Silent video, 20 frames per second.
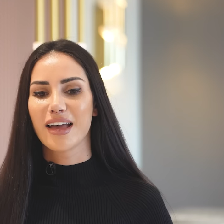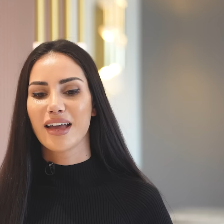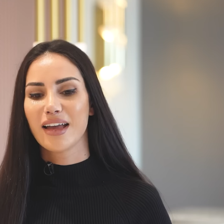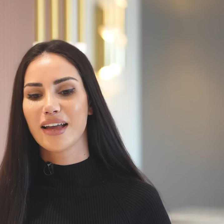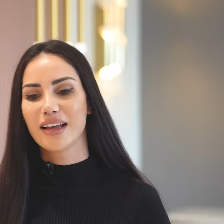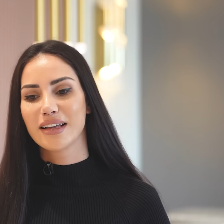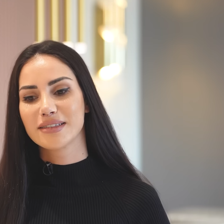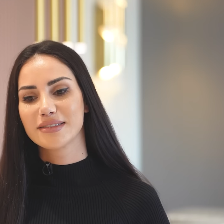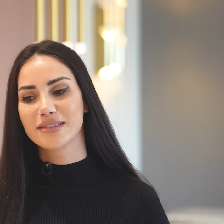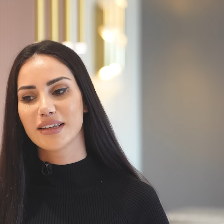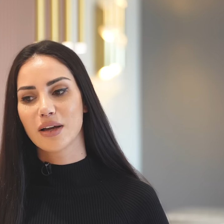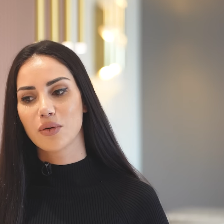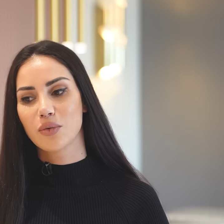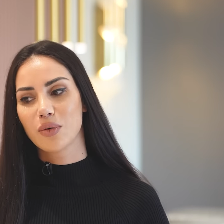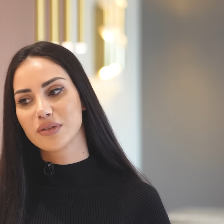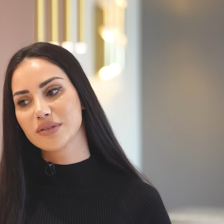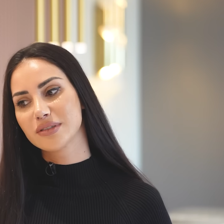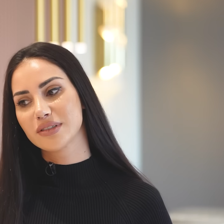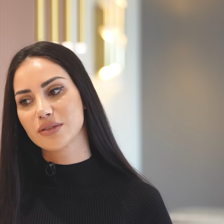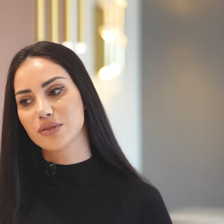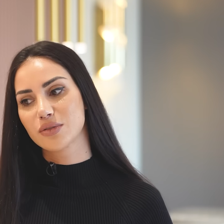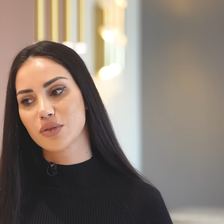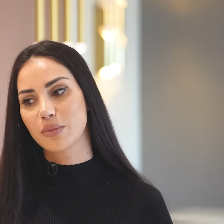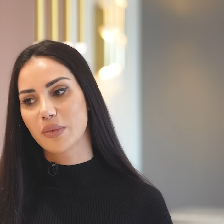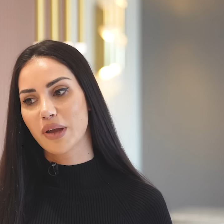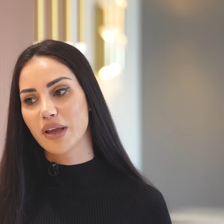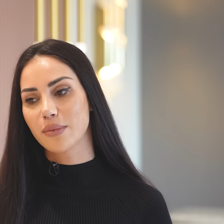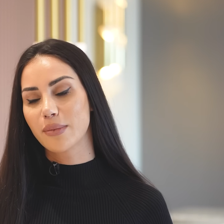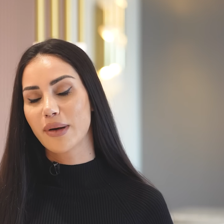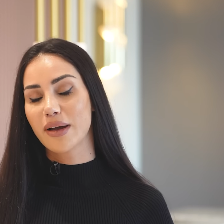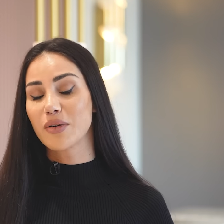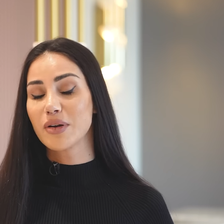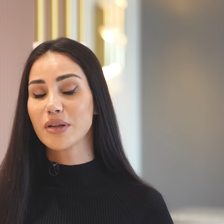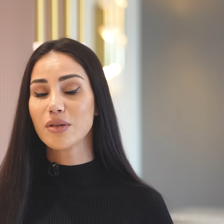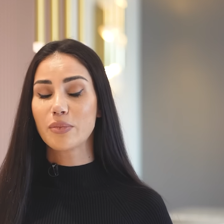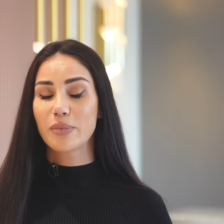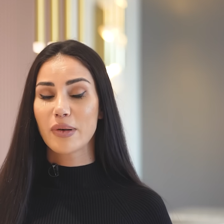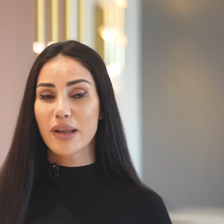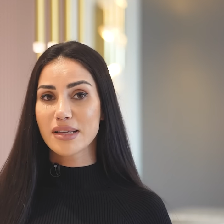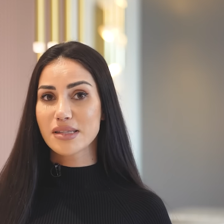And I wanted to make my
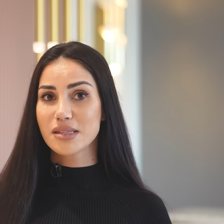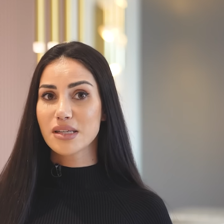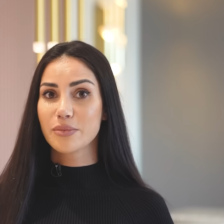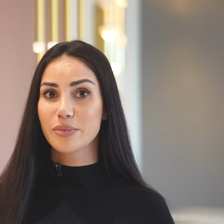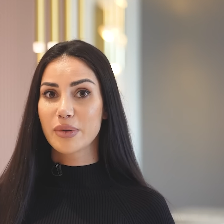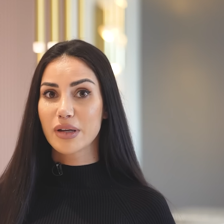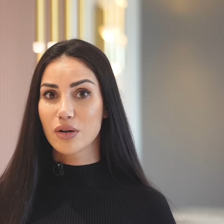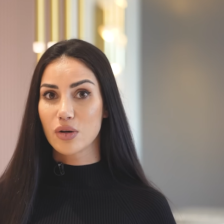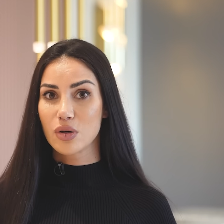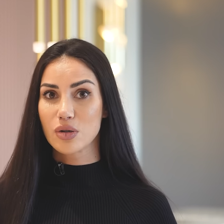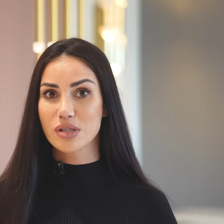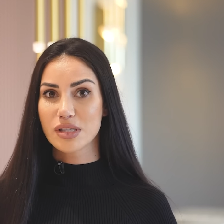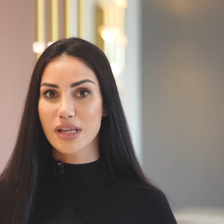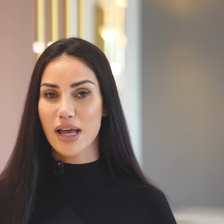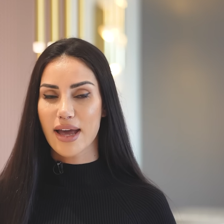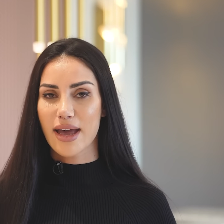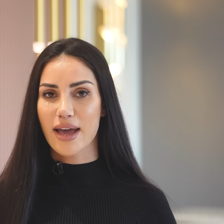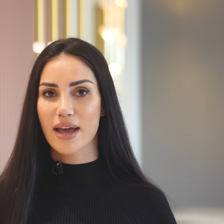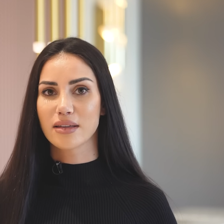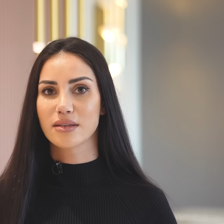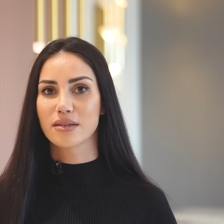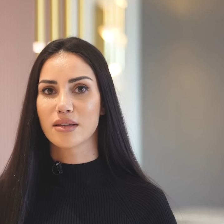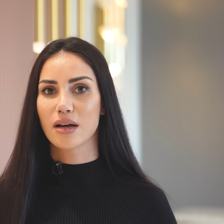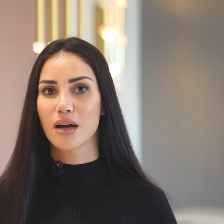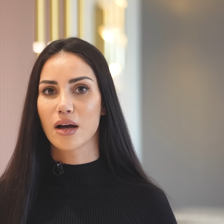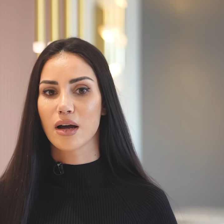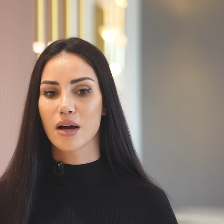rhinoplastic because I had